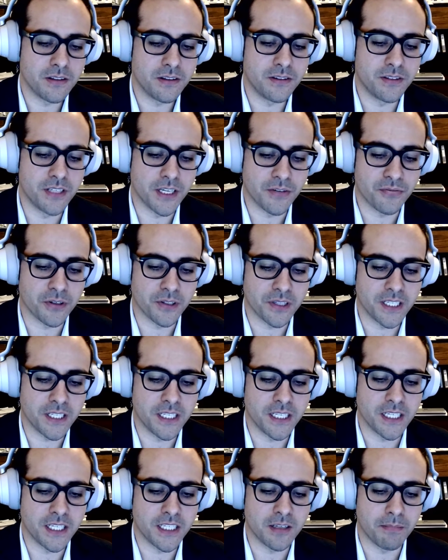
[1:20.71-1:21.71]

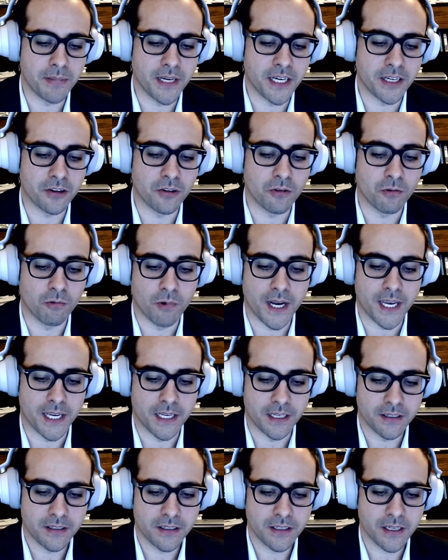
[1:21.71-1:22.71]
differently in a better
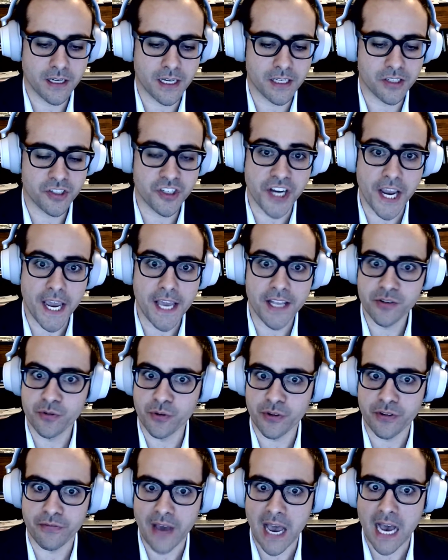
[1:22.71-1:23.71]
way. Change
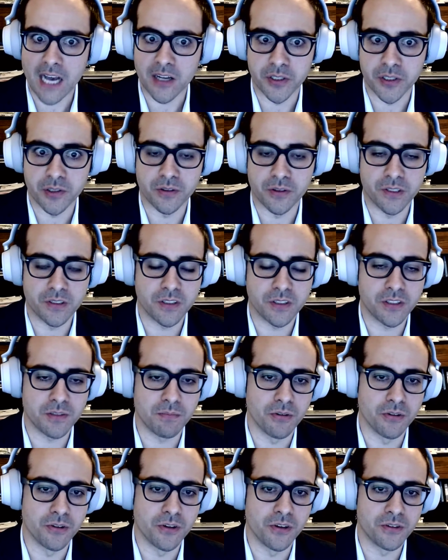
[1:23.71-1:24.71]
with value, as
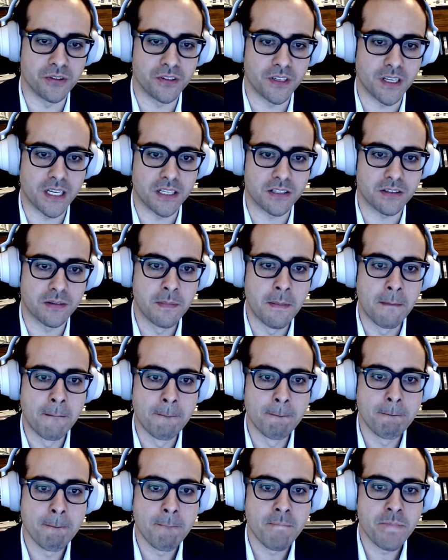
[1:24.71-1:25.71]
Bruno says.
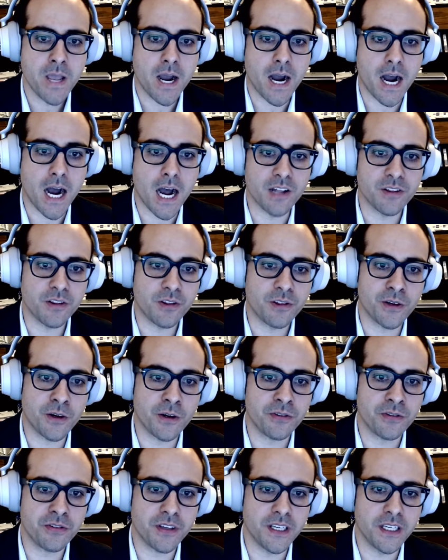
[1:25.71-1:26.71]
The
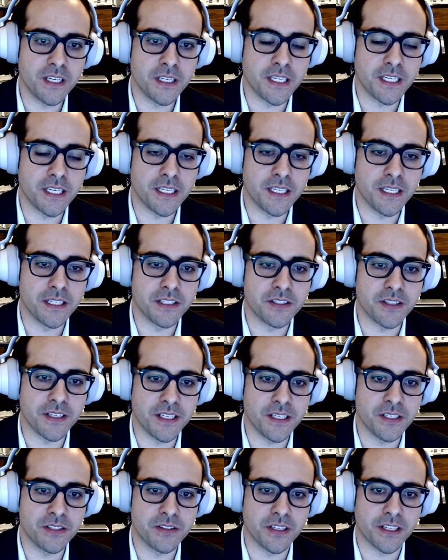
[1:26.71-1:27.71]
third thing is
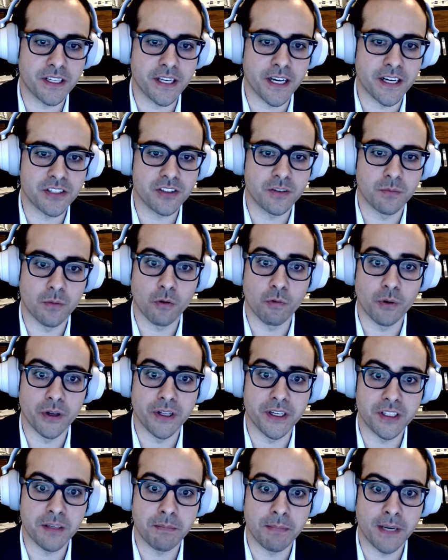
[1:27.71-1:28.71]
the customer
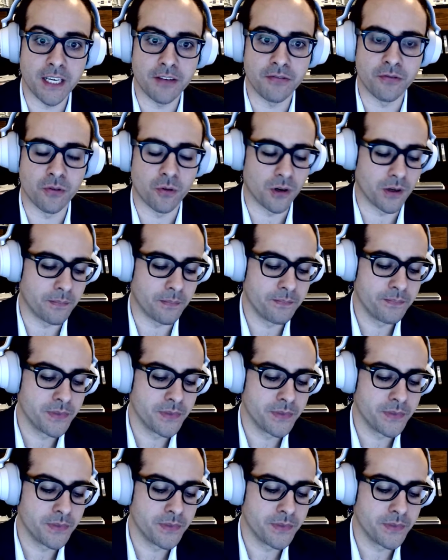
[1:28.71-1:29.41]
willing to pay for it?